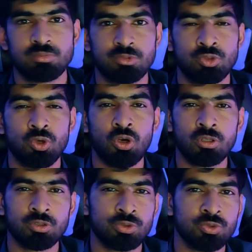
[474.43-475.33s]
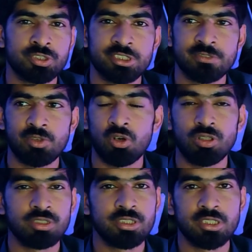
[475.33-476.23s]
you receive all
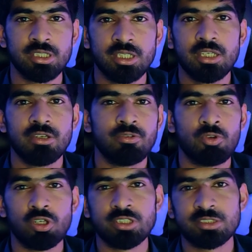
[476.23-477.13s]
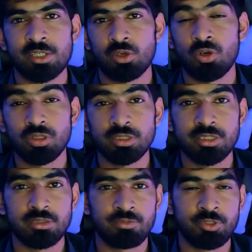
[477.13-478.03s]
the voice and all
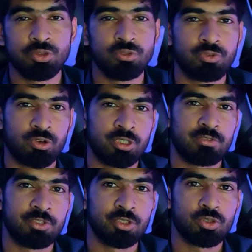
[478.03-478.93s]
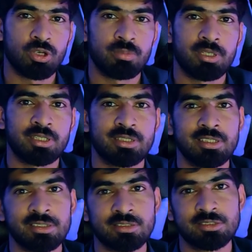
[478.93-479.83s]
the video in a video call, but
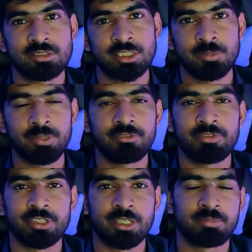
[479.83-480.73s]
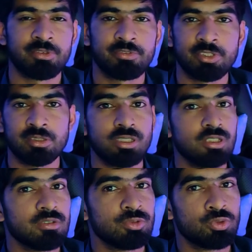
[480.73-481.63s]
it's keep buffering and buffering.
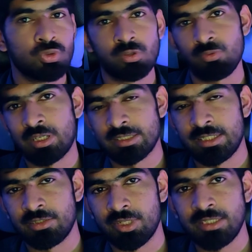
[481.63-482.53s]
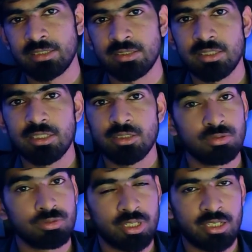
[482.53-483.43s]
You don't want that, right?
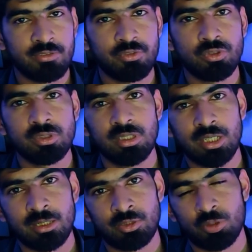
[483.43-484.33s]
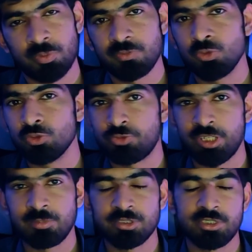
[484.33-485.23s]
You can afford dropping few
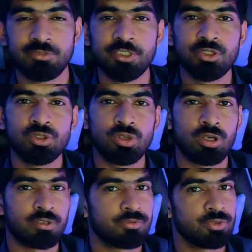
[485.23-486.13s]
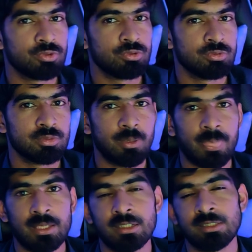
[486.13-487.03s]
frames in the video or few
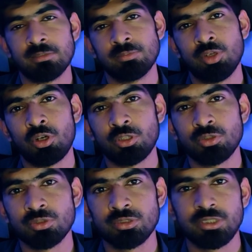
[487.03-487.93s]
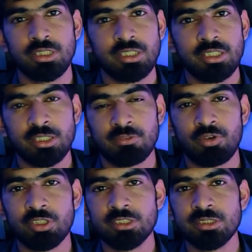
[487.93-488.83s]
audios in the
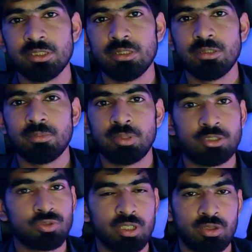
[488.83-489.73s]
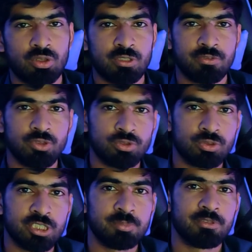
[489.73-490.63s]
voice, but you cannot afford to
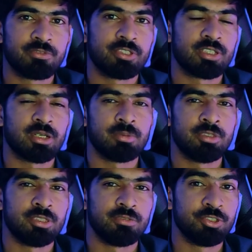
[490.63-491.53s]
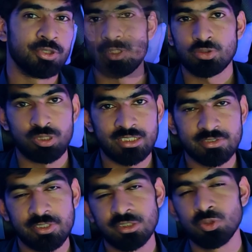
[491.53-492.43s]
keep buffering with the video. So that's
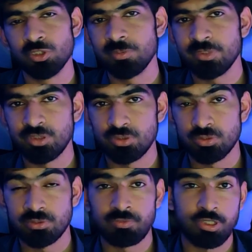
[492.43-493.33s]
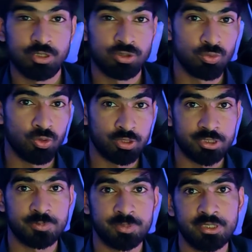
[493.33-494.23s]
when the UDP is used, where you want the
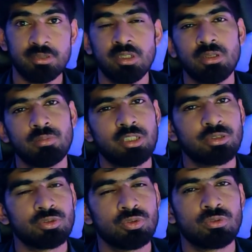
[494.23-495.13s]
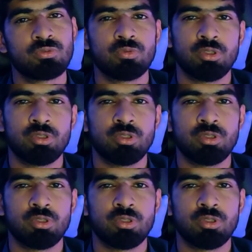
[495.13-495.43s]
speed, but you don't